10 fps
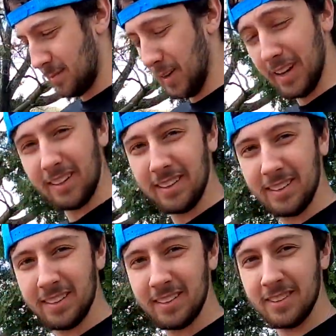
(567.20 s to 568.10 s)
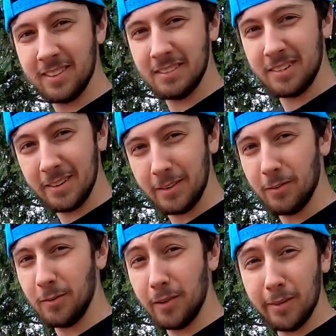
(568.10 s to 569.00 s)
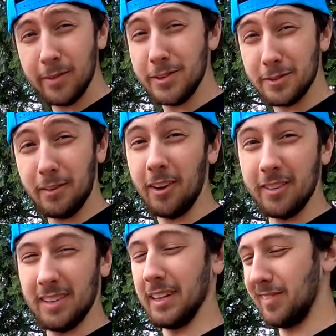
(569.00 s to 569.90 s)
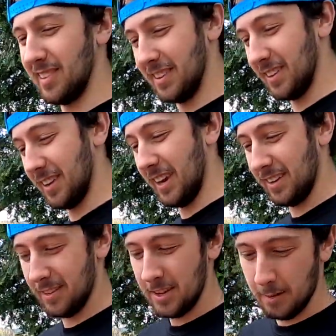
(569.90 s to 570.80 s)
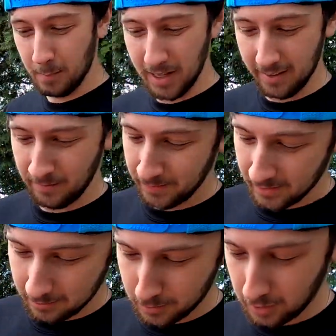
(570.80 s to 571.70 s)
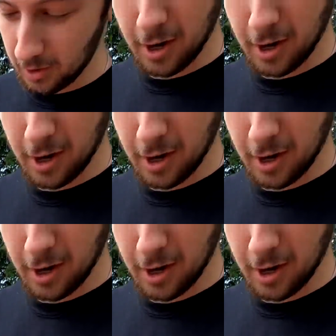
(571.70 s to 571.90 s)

But I'm gonna use some good stuff, okay? But we're gonna